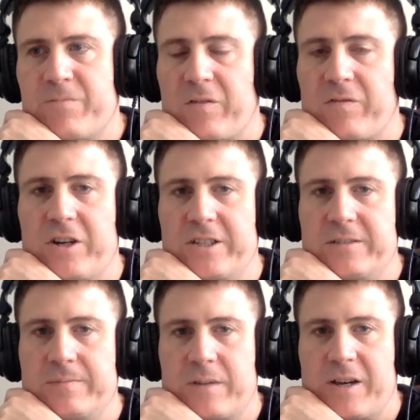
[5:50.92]
for
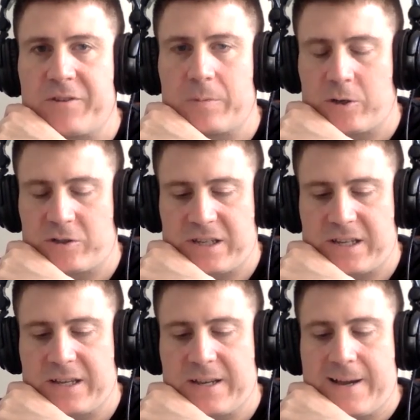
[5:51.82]
fun on their
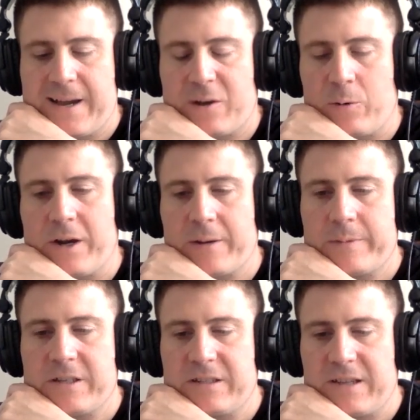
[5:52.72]
birthday. I don't want to
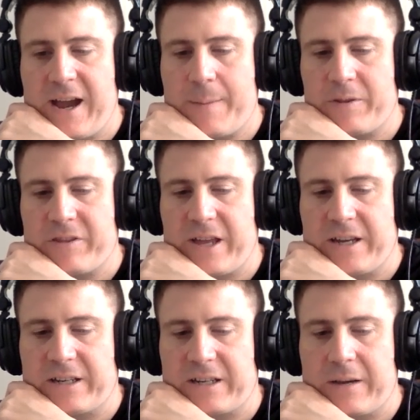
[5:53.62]
be
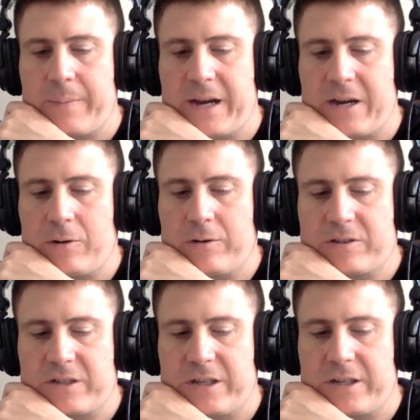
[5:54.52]
apathetic about,
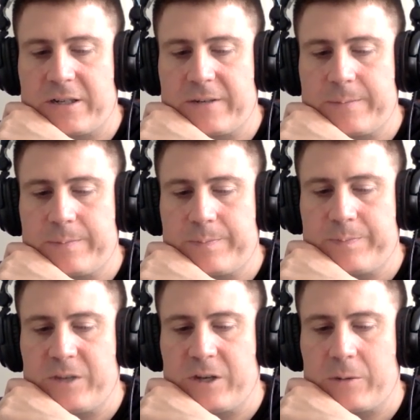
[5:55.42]
uh,
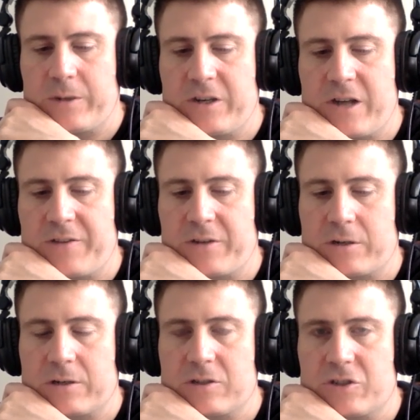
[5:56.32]
you know,
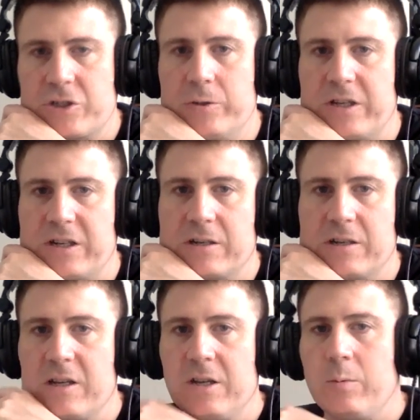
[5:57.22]
another shooting,
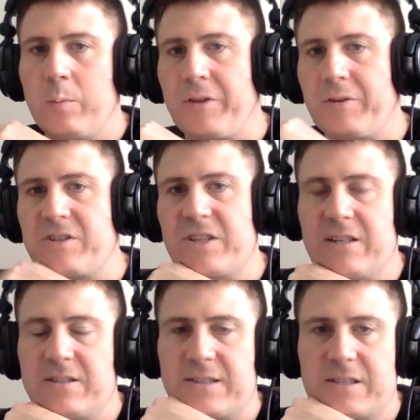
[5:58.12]
whether it's
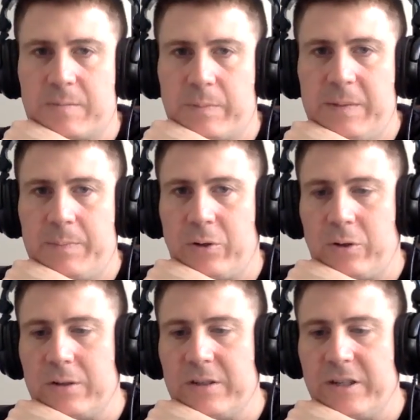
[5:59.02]
innocent
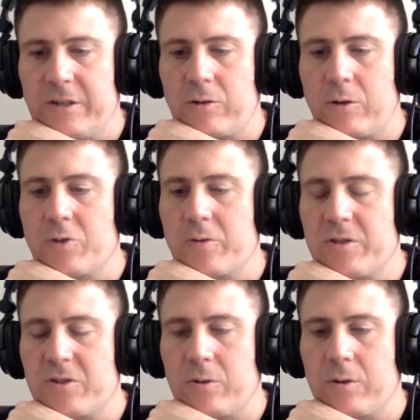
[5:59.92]
people in a
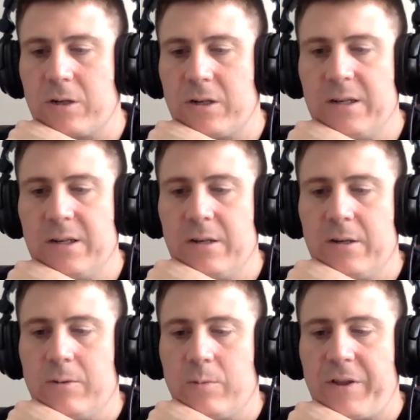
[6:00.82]
grocery store,
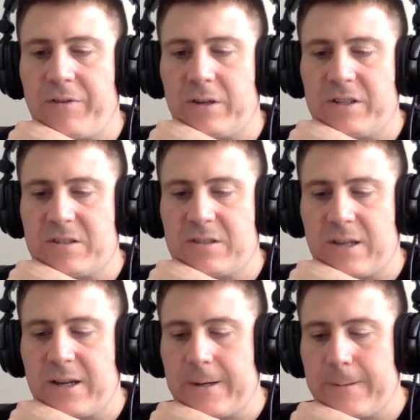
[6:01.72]
whether
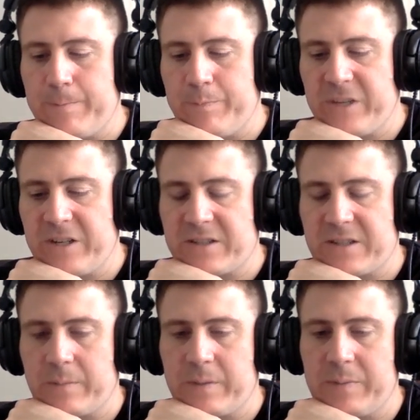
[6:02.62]
it's um, innocent